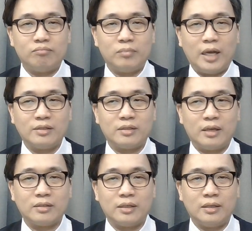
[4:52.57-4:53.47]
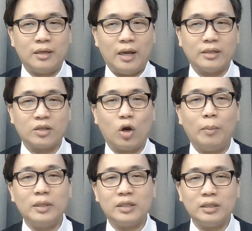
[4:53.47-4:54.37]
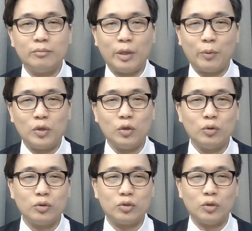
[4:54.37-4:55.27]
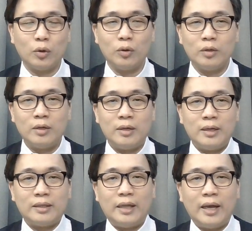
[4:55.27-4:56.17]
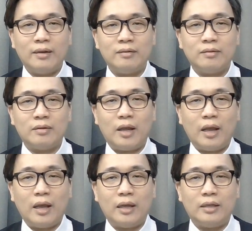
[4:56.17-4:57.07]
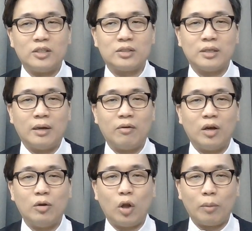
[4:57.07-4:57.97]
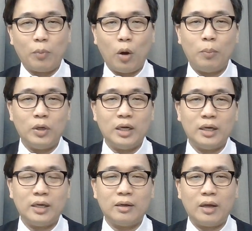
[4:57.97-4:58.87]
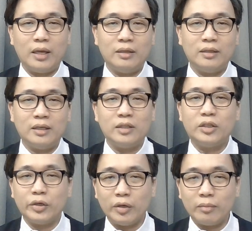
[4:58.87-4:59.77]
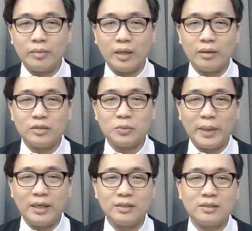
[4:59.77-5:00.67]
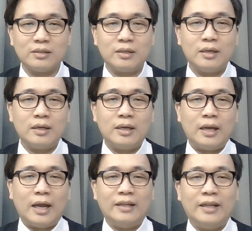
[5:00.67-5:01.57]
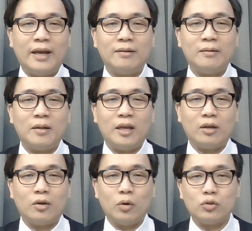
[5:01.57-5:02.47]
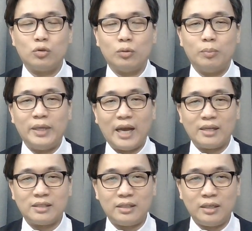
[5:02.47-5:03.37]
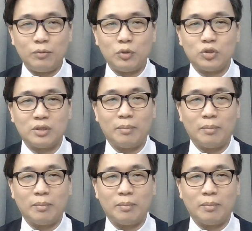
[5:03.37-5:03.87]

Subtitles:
as a common term that we use. Then it is a lot popular in the Ethereum space, and then it goes to BSC, which is the